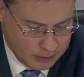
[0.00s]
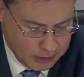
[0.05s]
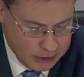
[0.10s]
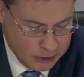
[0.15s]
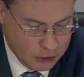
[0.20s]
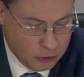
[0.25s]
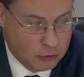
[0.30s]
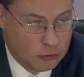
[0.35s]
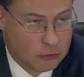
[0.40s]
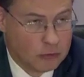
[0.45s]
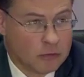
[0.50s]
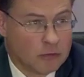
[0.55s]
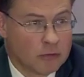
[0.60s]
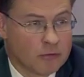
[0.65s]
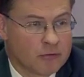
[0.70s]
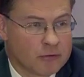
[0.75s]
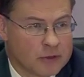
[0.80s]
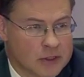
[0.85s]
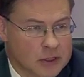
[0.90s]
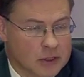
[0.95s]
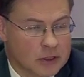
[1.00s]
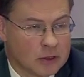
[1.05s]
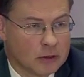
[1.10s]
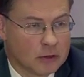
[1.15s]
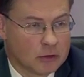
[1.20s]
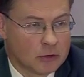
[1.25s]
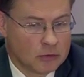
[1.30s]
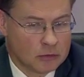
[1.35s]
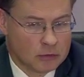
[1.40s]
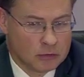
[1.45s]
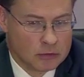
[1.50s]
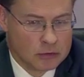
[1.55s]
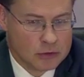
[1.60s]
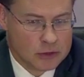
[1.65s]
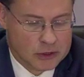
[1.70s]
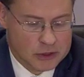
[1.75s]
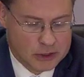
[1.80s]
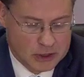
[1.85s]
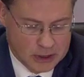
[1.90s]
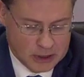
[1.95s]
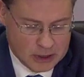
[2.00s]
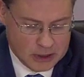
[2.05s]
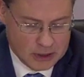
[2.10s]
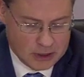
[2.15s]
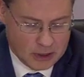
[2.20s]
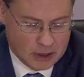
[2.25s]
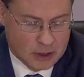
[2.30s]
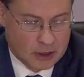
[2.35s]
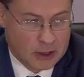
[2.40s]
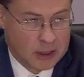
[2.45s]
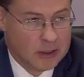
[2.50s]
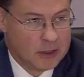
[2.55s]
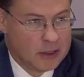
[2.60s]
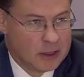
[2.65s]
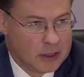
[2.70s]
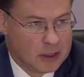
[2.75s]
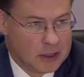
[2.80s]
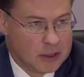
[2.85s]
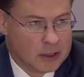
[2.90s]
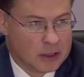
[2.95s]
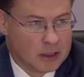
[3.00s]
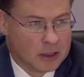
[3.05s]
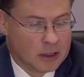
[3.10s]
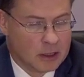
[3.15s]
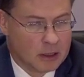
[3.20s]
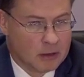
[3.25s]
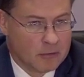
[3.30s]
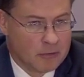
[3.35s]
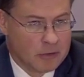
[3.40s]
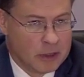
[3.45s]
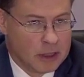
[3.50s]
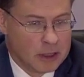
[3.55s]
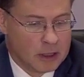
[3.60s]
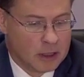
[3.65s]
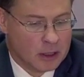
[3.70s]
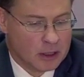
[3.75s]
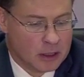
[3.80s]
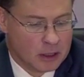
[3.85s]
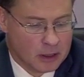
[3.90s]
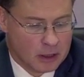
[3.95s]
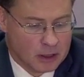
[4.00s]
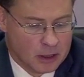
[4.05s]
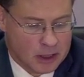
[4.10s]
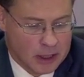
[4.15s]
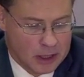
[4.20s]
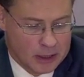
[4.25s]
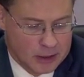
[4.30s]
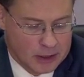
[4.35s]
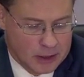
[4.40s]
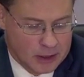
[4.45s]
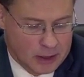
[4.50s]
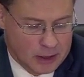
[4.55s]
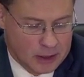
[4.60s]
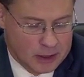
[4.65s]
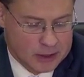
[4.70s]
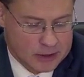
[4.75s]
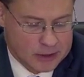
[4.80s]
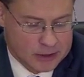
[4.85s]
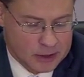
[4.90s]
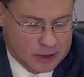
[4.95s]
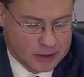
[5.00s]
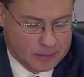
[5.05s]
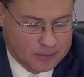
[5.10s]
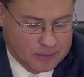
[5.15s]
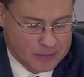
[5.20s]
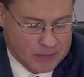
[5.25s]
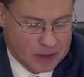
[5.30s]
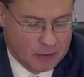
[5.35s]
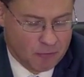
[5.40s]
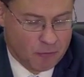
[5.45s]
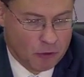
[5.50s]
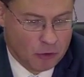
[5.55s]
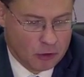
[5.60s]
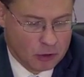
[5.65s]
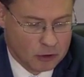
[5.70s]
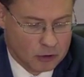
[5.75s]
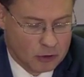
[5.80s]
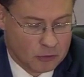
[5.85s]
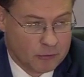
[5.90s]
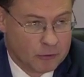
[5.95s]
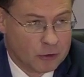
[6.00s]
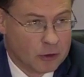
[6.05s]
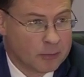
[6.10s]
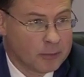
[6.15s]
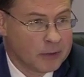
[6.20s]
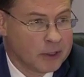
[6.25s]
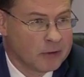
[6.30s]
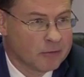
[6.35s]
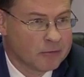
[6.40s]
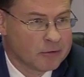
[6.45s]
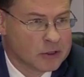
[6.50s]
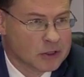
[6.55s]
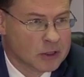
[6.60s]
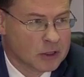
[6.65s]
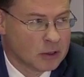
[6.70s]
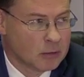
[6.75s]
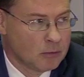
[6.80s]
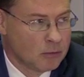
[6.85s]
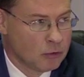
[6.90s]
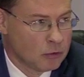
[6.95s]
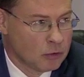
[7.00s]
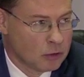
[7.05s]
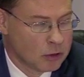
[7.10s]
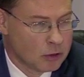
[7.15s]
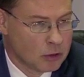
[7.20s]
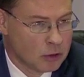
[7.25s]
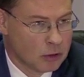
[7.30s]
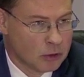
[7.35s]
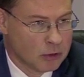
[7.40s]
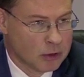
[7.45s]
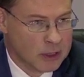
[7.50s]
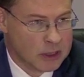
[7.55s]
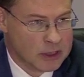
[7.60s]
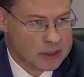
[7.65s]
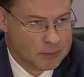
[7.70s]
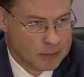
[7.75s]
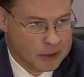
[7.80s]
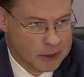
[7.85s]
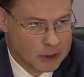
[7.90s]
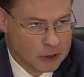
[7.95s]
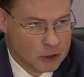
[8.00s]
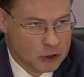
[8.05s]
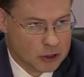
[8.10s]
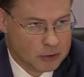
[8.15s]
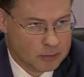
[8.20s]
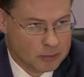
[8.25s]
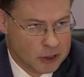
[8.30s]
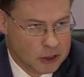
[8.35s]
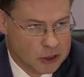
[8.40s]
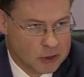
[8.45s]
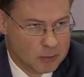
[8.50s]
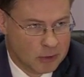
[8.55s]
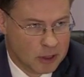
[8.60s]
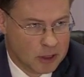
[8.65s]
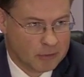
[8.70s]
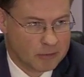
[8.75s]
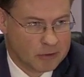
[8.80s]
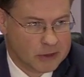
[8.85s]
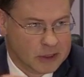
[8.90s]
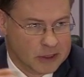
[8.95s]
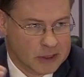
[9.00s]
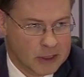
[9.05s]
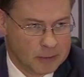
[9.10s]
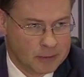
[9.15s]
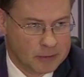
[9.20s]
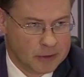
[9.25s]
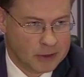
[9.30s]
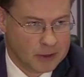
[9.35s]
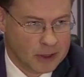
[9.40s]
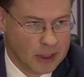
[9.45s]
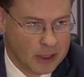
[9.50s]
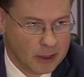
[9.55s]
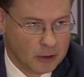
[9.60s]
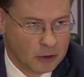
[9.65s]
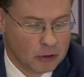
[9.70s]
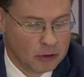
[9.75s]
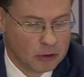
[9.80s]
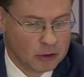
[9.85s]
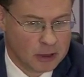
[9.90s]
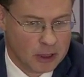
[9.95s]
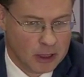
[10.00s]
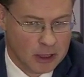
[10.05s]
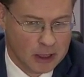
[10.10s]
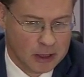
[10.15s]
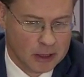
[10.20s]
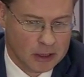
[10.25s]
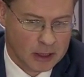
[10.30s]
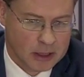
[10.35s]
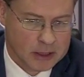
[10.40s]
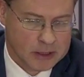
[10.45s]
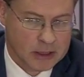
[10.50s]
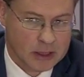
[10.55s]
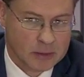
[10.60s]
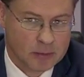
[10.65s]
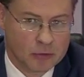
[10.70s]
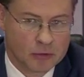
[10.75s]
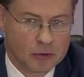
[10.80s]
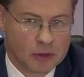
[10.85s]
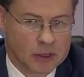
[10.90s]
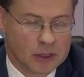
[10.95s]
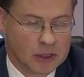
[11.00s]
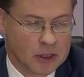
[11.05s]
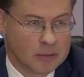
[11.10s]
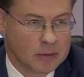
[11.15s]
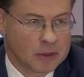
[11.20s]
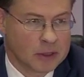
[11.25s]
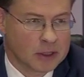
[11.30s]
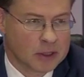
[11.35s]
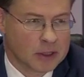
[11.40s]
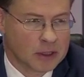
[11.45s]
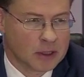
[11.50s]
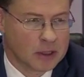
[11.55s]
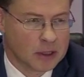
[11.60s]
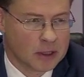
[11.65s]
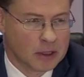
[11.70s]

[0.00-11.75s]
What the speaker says: EU fiscal rules, indeed, we can take the work of European Fiscal Board on expenditure benchmark with a debt anchor and, as I put it, limited